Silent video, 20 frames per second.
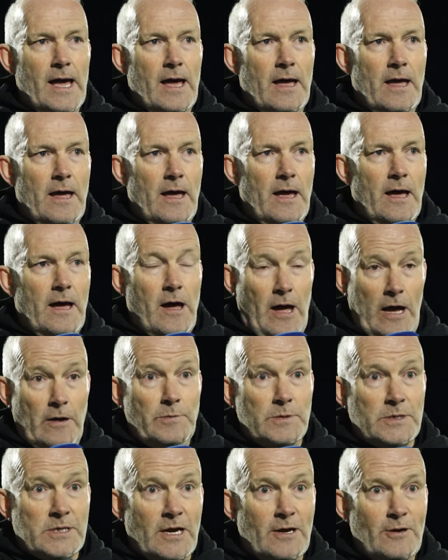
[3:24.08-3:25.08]
I
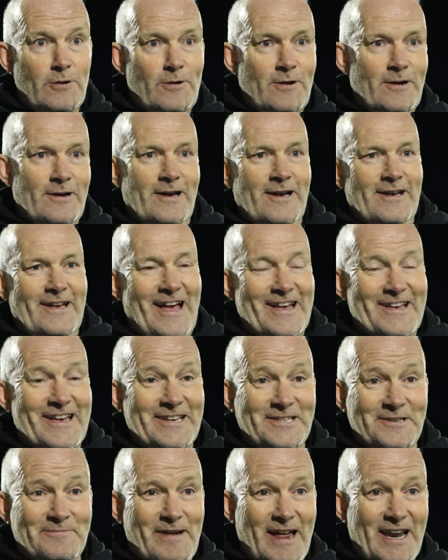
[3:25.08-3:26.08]
hope so.
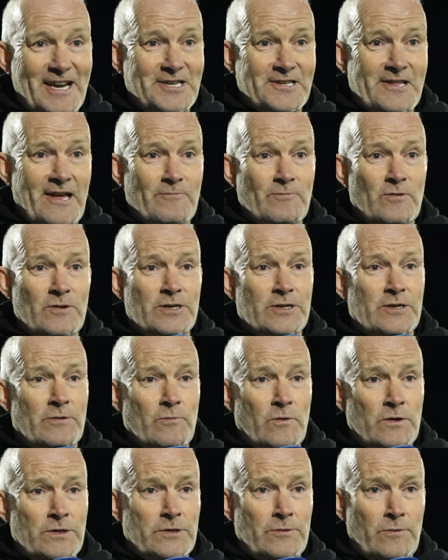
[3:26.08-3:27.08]
As a manager, that
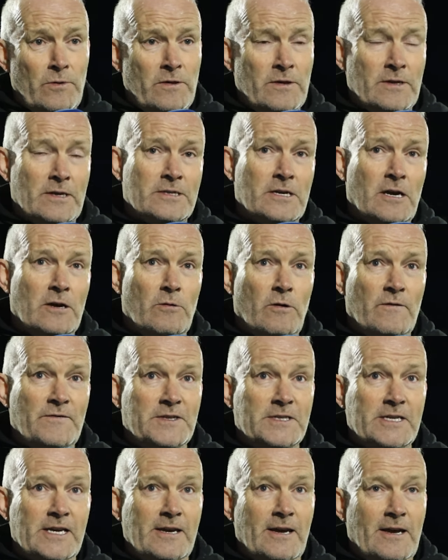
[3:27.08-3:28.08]
what you want. So
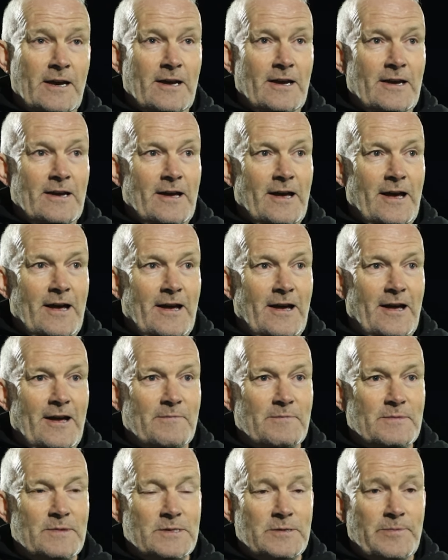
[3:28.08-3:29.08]
obviously,
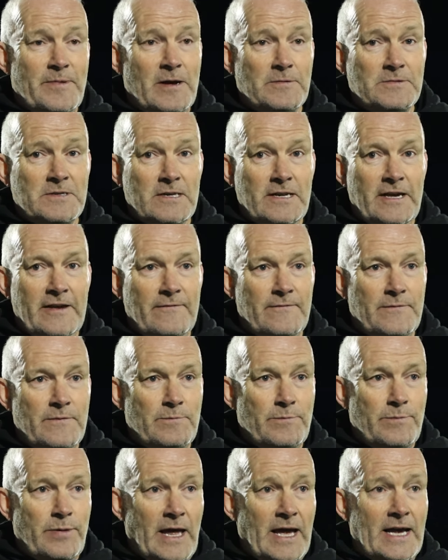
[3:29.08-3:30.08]
to be able to leave
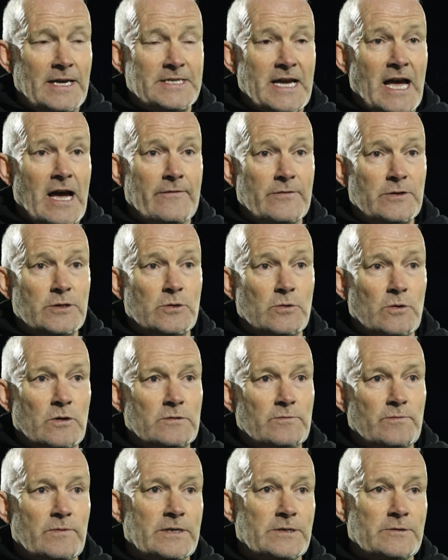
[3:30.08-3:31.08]
players out of a
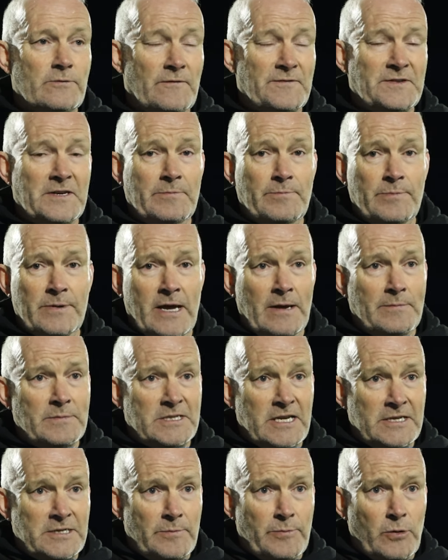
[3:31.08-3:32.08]
squad, which obviously
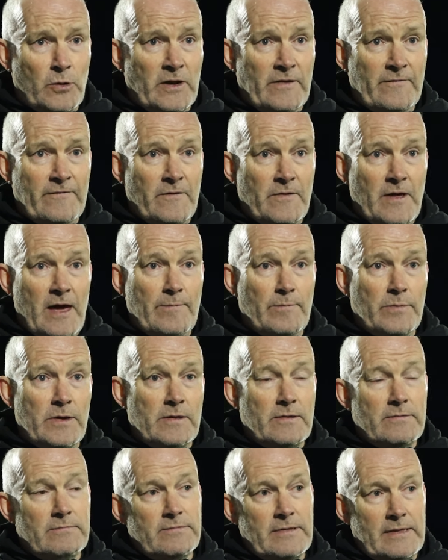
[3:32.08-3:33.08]
becomes disappointing for them,
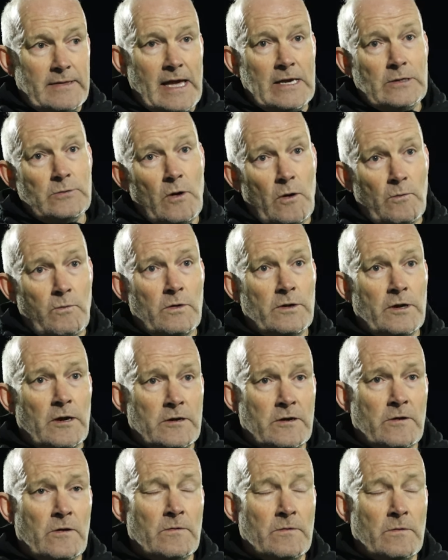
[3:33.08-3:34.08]
but that's what I
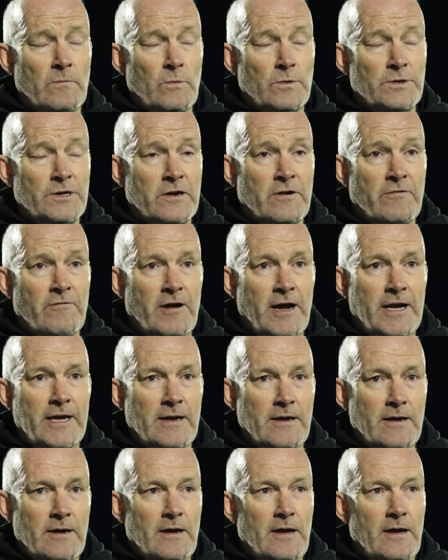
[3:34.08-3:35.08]
want. I want to create